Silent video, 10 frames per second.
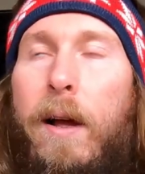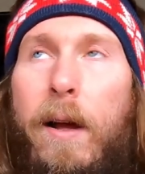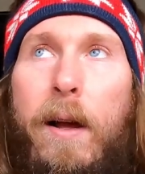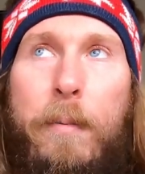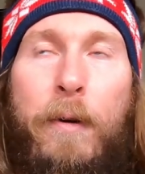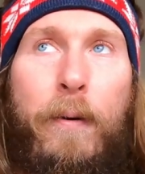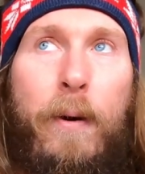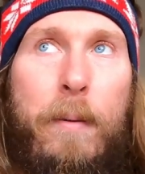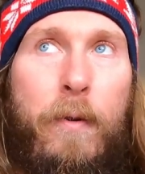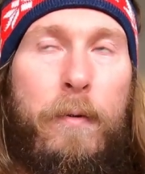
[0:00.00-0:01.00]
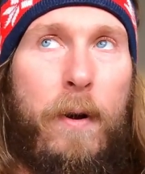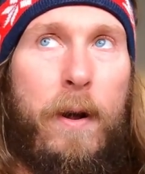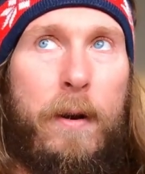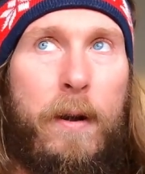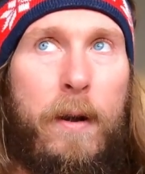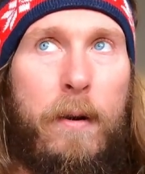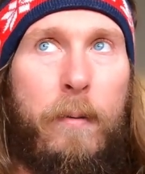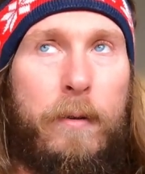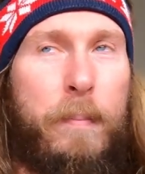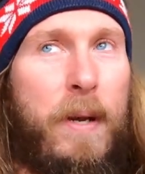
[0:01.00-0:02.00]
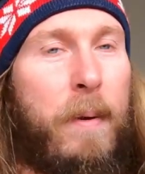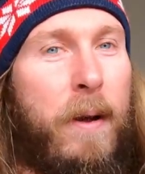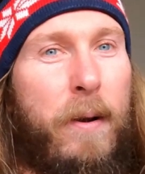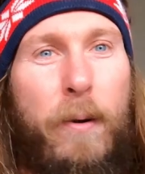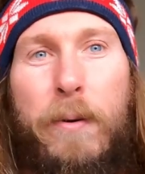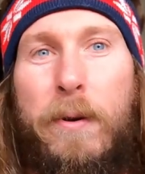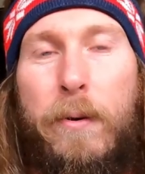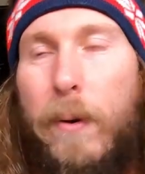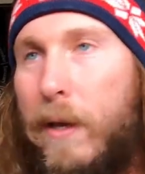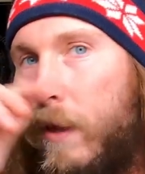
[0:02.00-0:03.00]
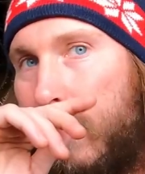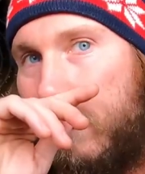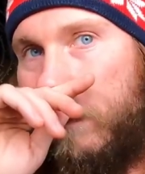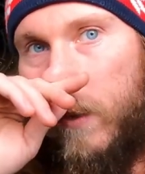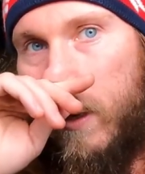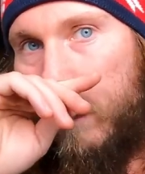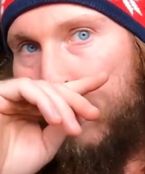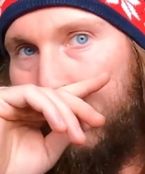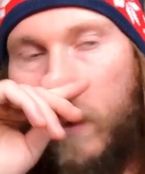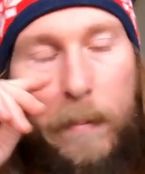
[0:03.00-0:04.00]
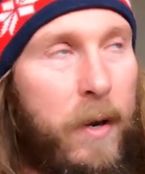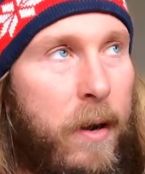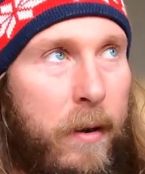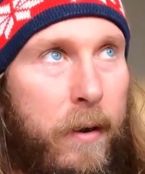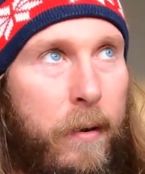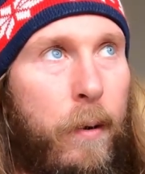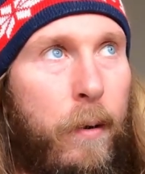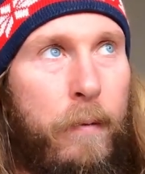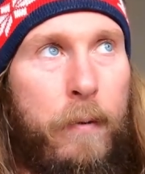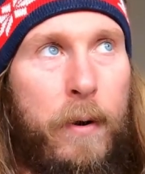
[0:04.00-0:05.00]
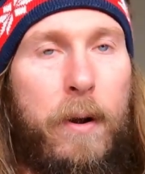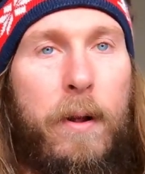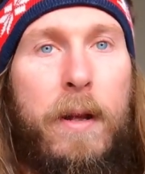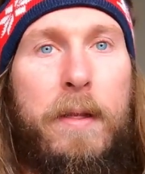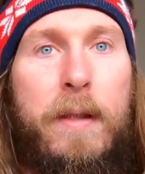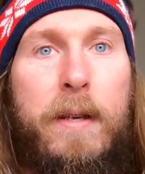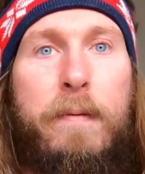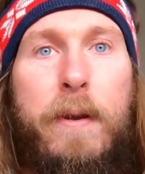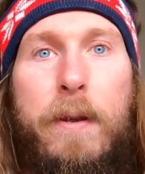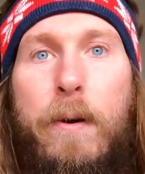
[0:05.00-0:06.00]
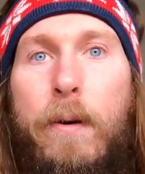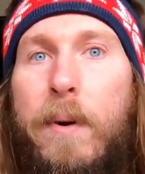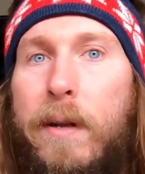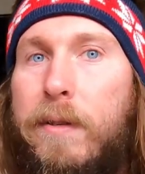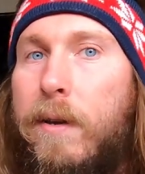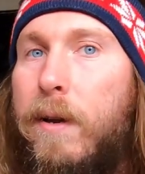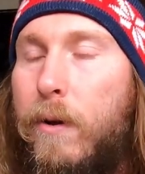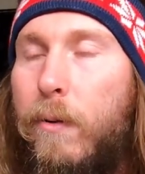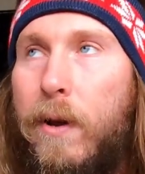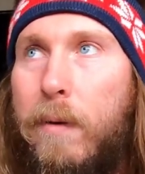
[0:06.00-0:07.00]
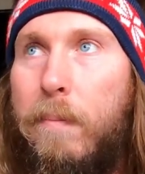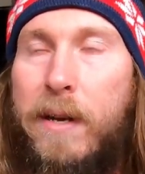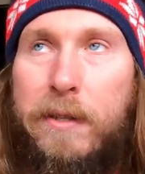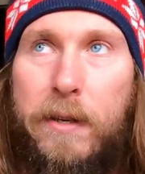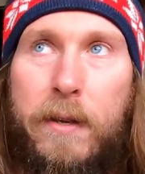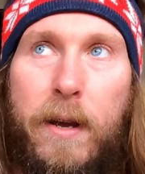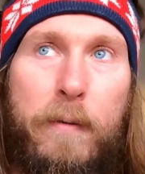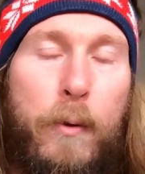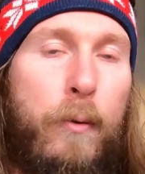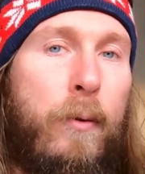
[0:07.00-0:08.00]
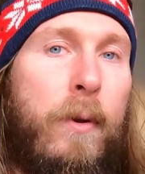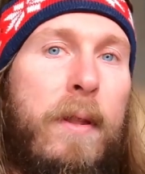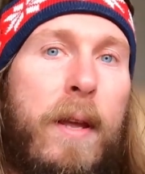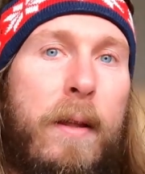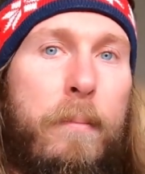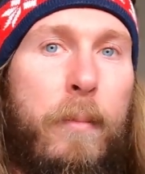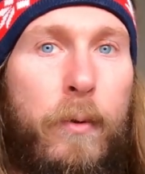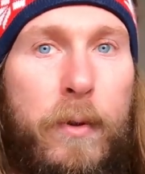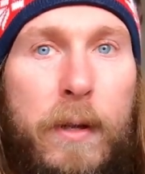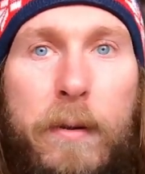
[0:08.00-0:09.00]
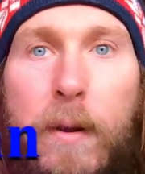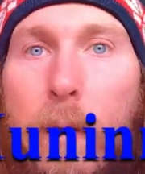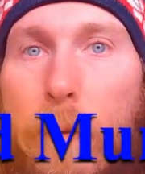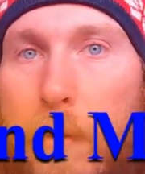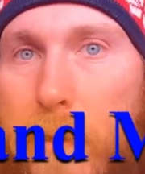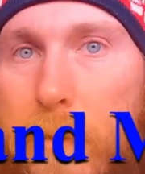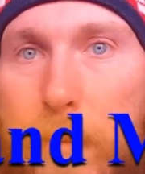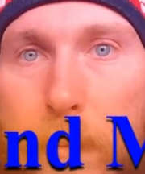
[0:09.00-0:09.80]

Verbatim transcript: Uh, before I move on, uh, we'll speak about Odin quickly. Um, I'm not going to go over it all in this video, but a quick mention of Hugin and Munin, Odin's